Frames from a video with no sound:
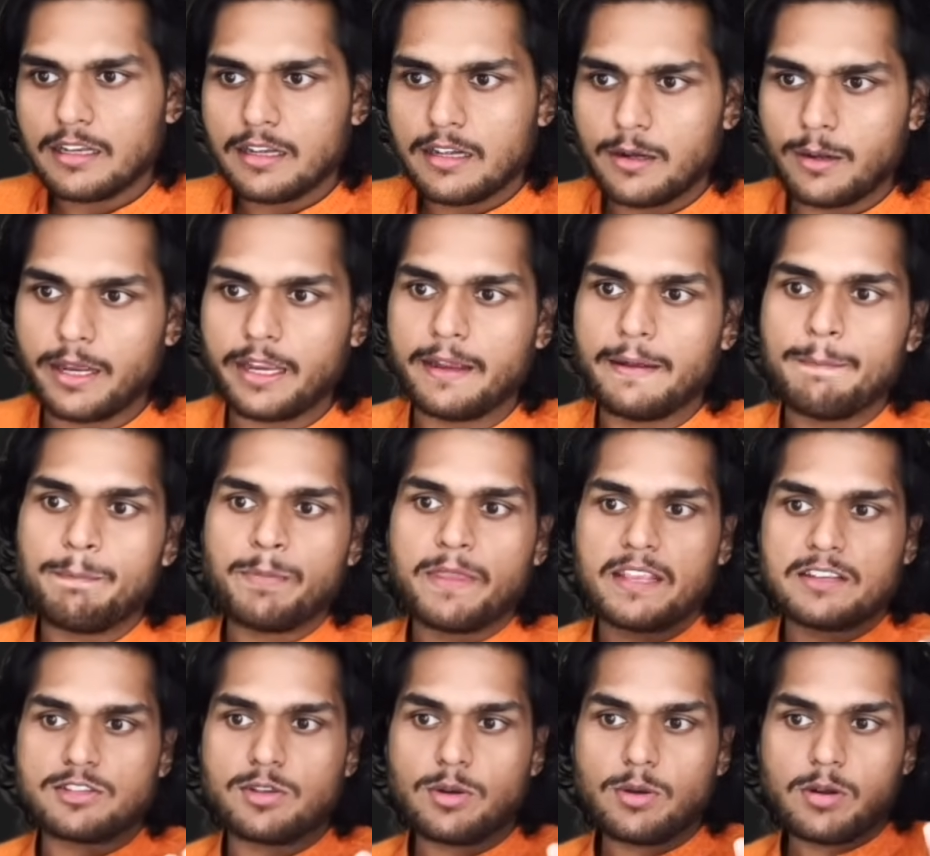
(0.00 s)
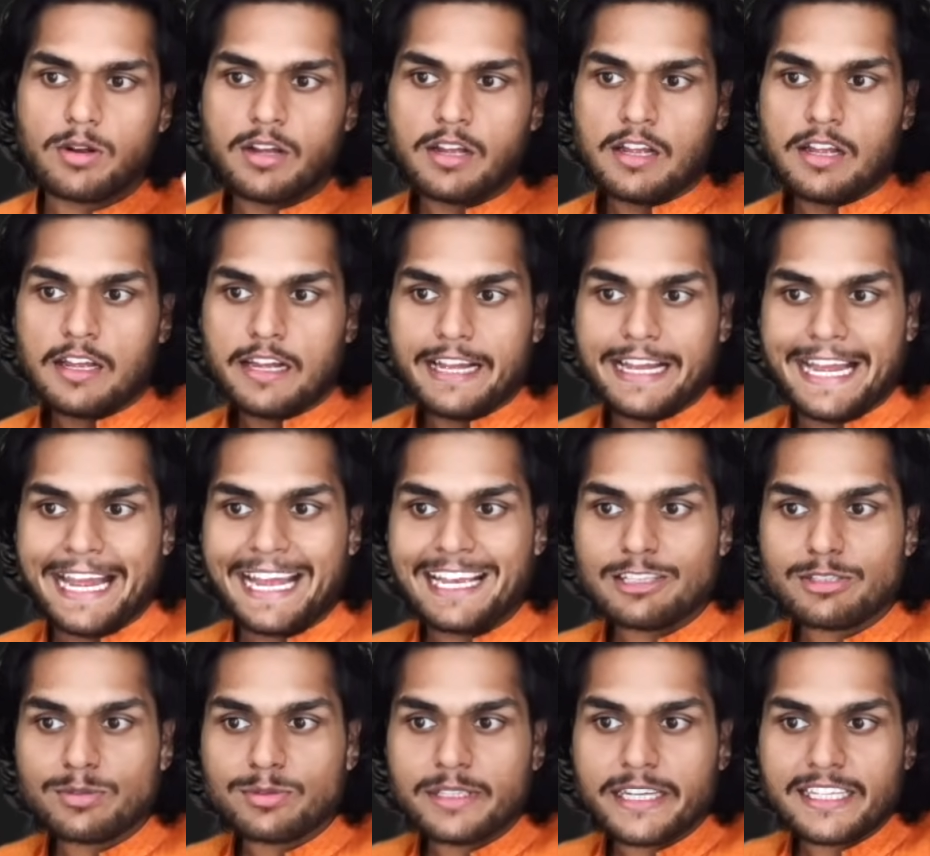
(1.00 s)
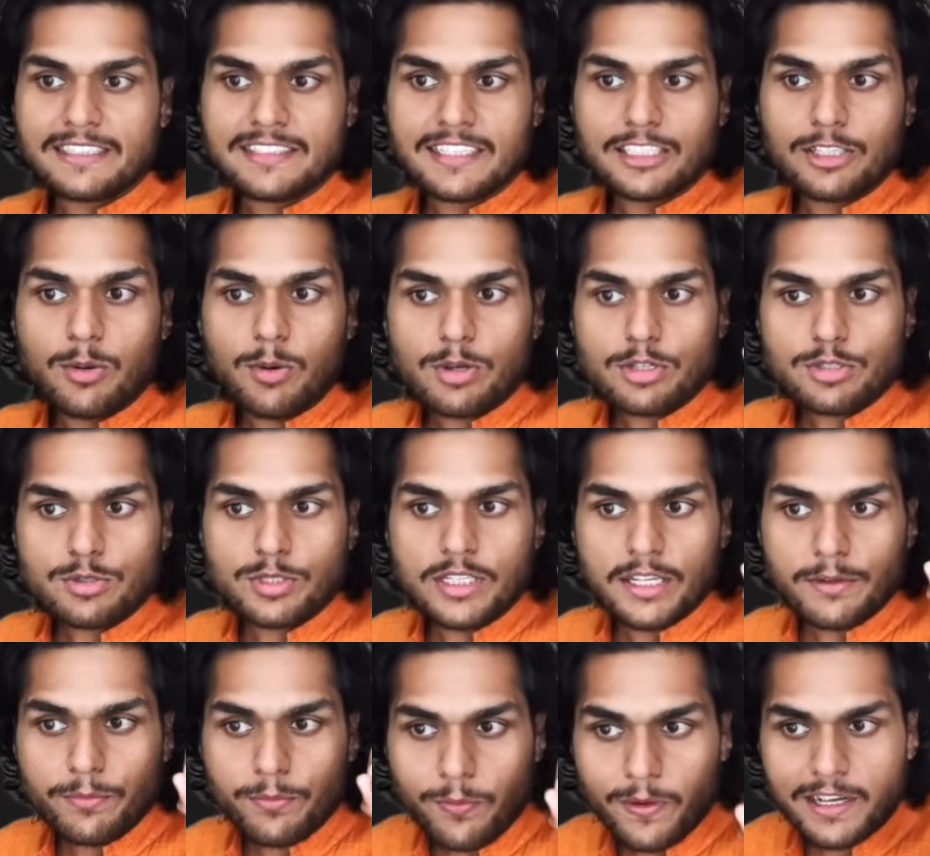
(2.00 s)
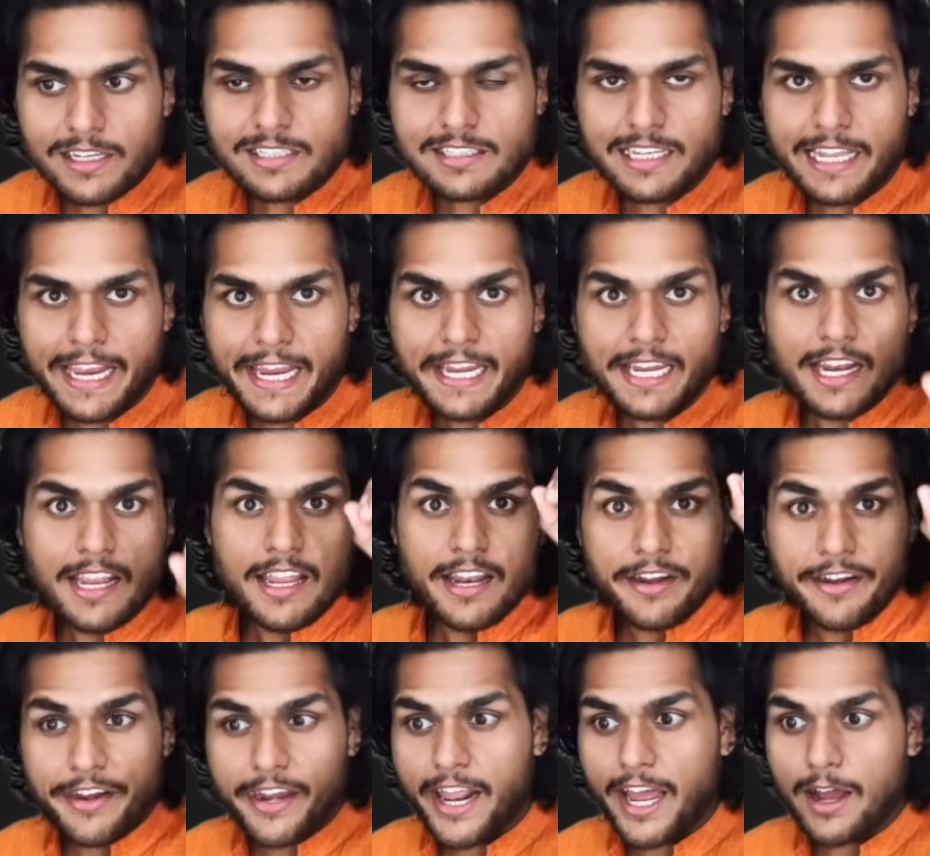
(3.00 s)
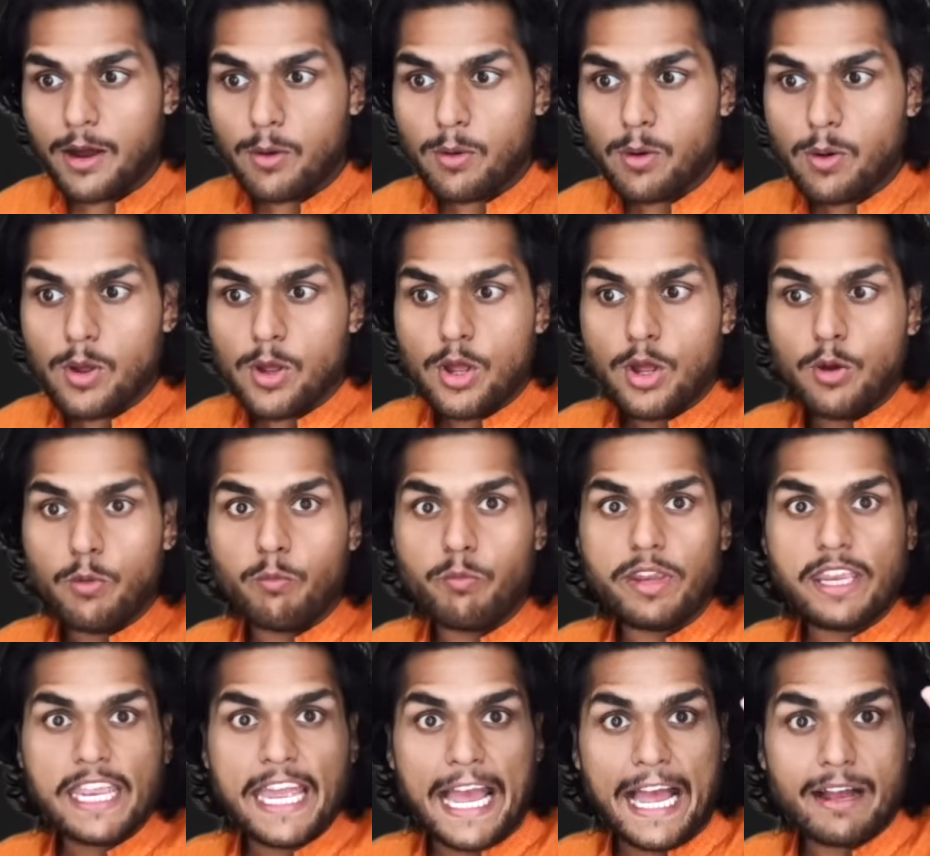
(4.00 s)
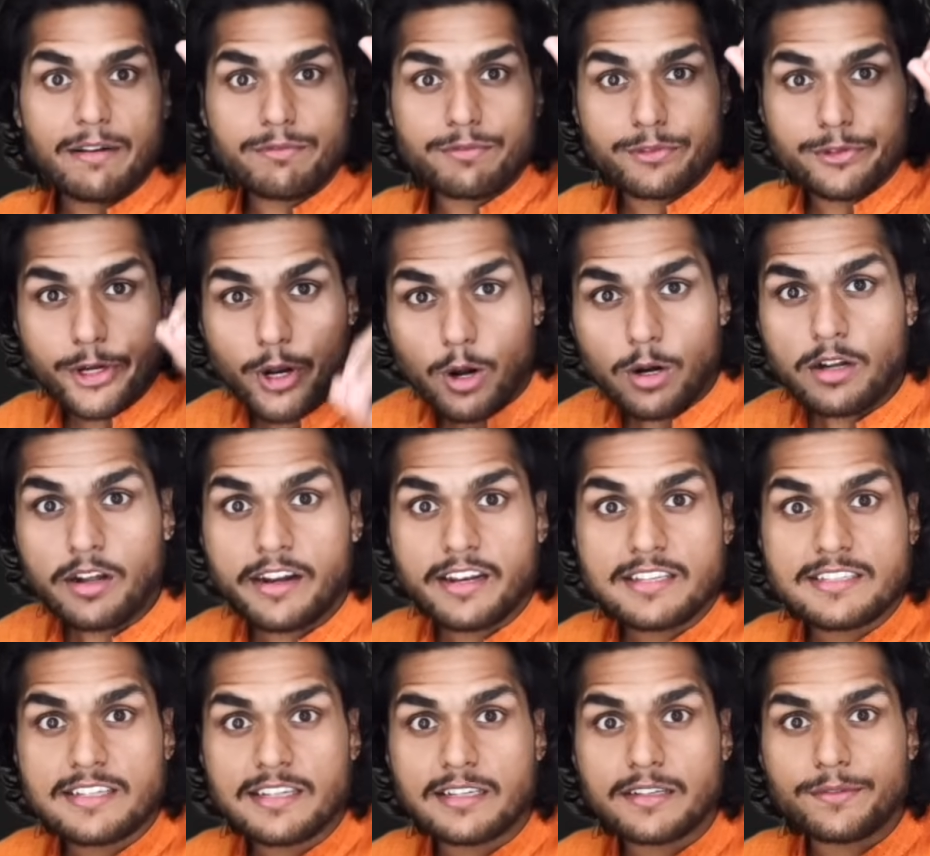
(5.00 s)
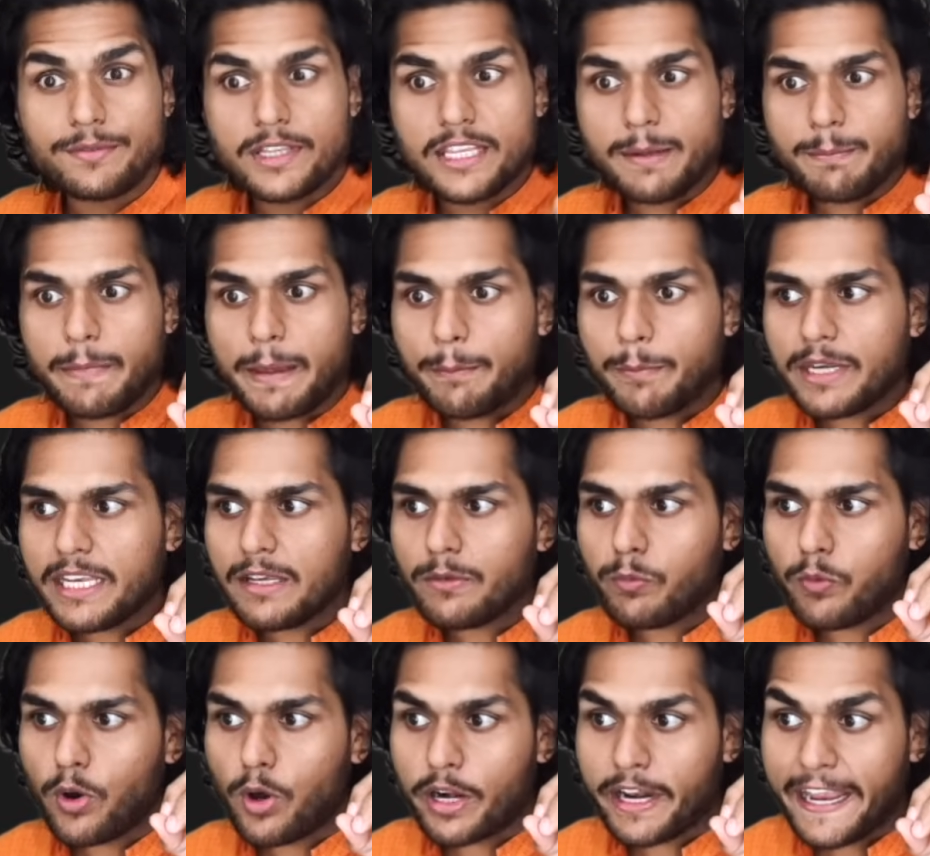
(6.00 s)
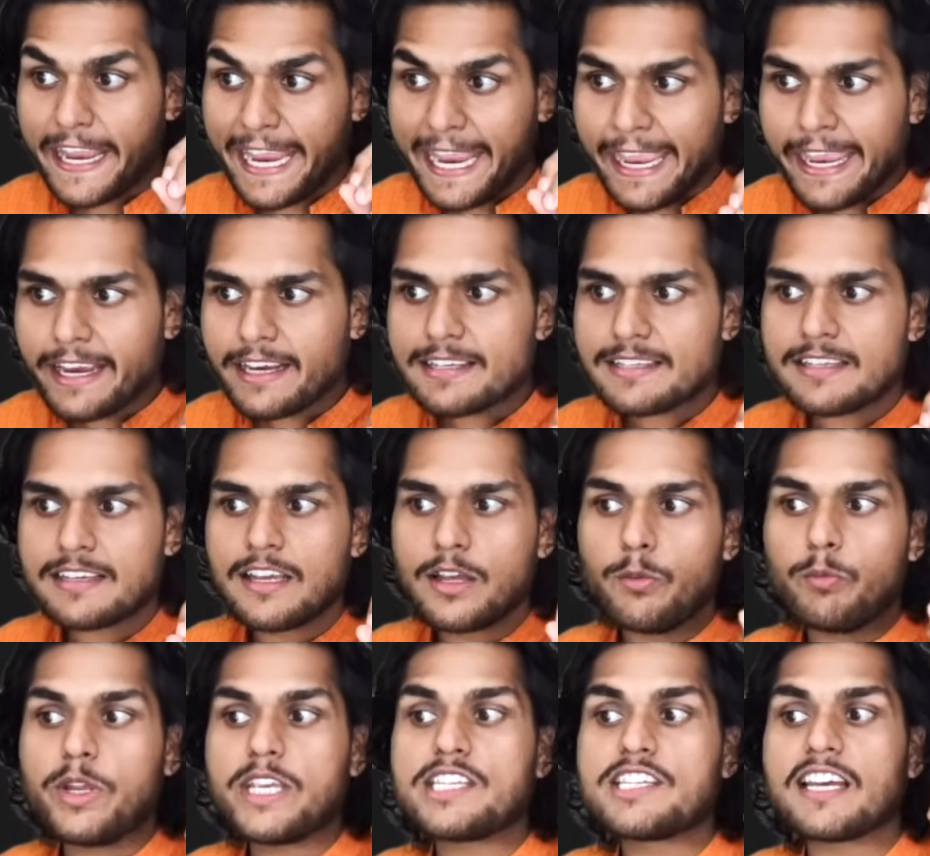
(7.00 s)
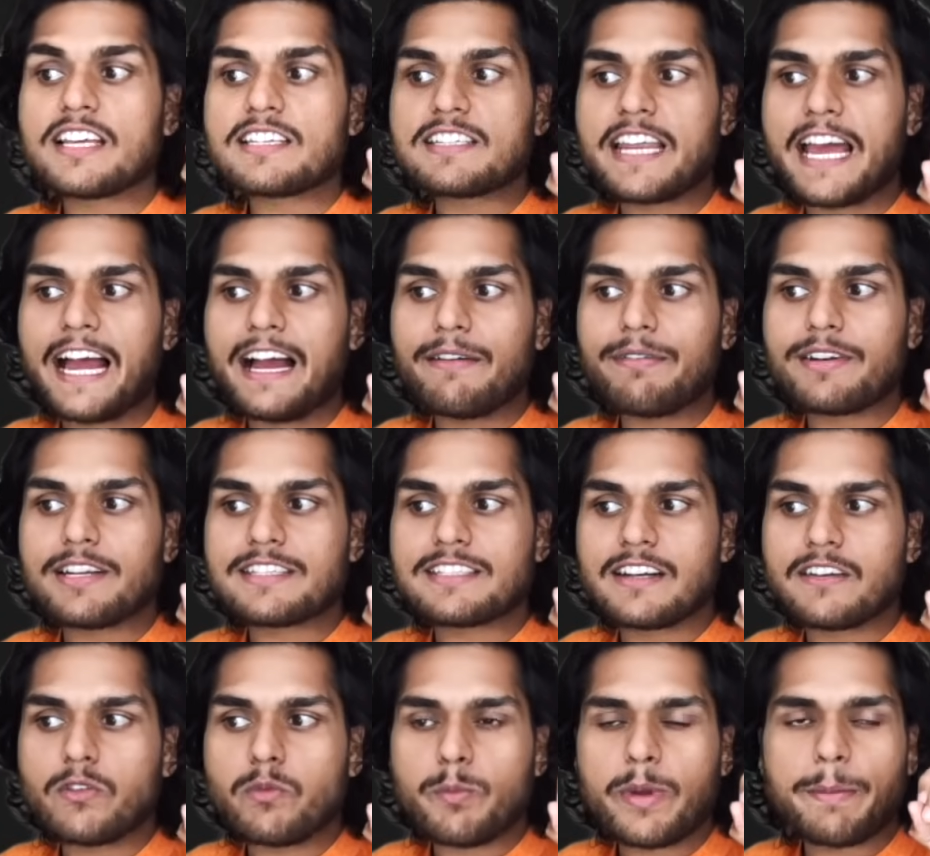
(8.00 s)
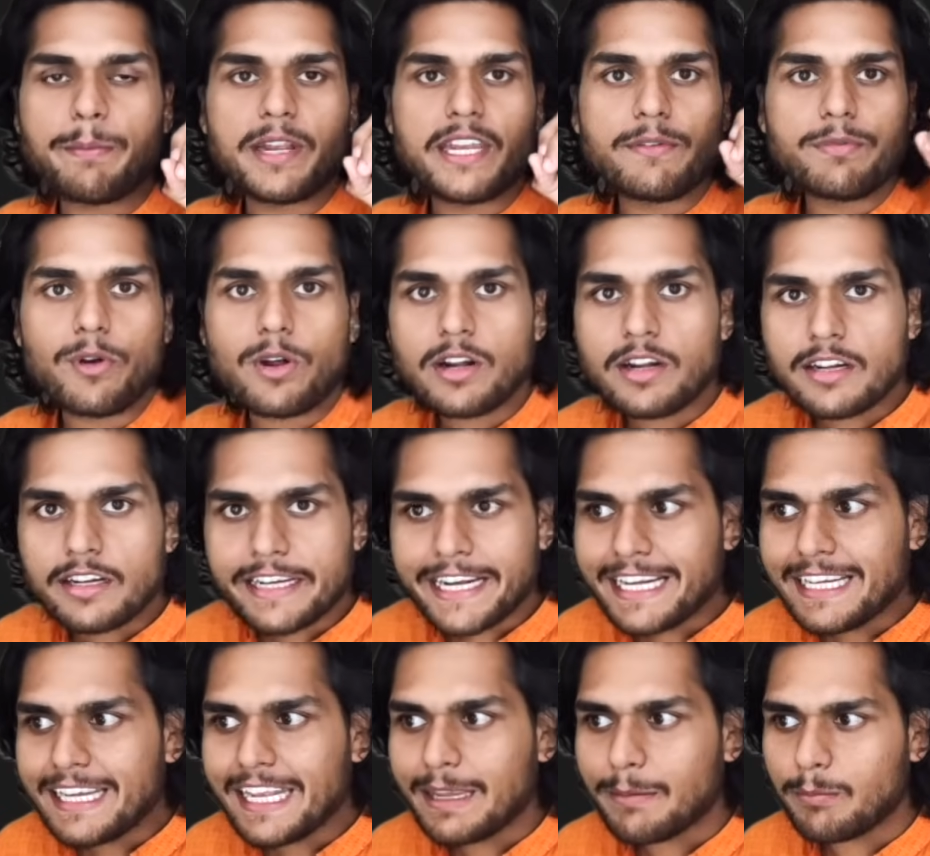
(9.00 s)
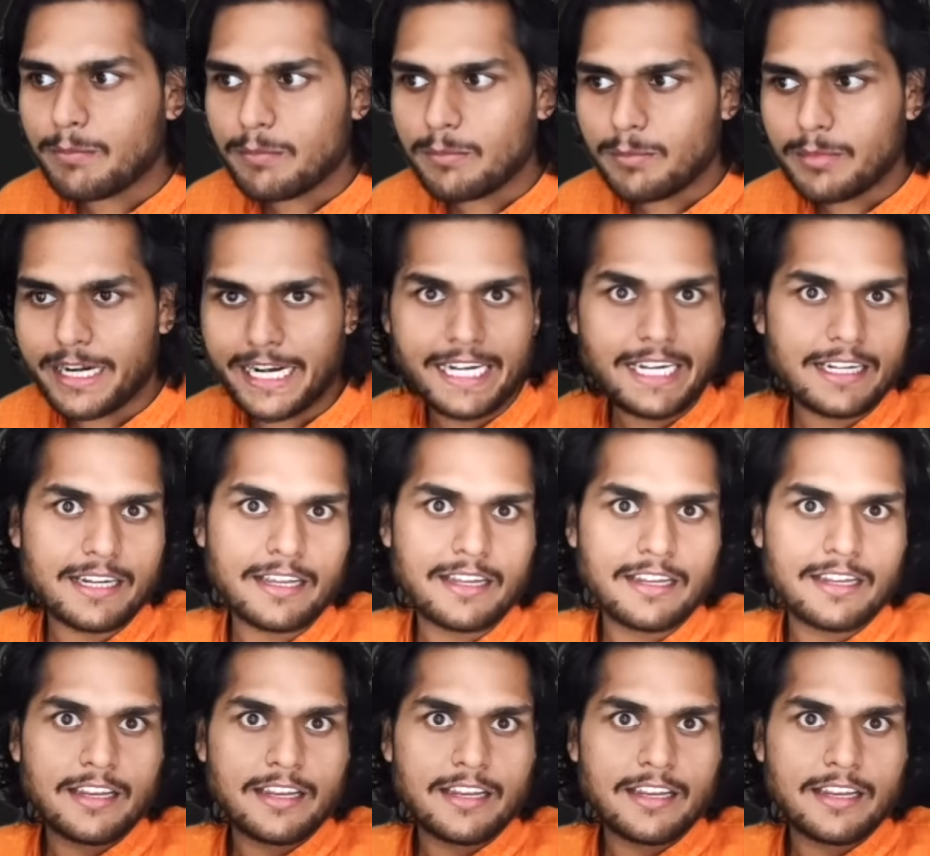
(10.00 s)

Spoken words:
Okay, so as soon as it goes to the first line, now we have not reserved the memory for x, we just have reserved memory for getName, right?